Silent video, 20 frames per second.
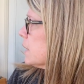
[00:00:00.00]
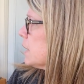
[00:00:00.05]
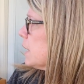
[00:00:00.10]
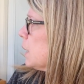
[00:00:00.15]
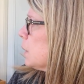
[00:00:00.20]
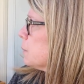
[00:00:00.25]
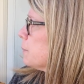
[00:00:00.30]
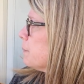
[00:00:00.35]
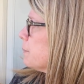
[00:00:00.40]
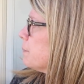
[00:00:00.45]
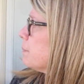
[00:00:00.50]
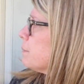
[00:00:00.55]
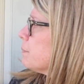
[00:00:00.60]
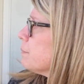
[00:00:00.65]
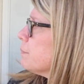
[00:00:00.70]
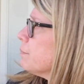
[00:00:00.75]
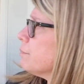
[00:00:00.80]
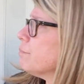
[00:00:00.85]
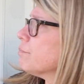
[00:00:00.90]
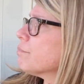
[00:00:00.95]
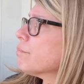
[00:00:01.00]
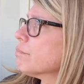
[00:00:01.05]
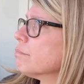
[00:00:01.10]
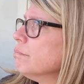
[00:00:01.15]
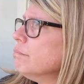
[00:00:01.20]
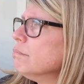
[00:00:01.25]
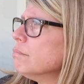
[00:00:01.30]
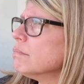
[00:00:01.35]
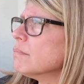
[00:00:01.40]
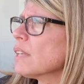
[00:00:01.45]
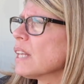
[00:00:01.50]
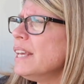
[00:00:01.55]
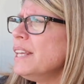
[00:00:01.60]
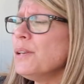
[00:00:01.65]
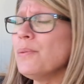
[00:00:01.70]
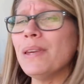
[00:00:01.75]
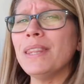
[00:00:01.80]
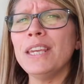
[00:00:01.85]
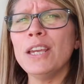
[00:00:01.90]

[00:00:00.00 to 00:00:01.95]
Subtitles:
So, anyway,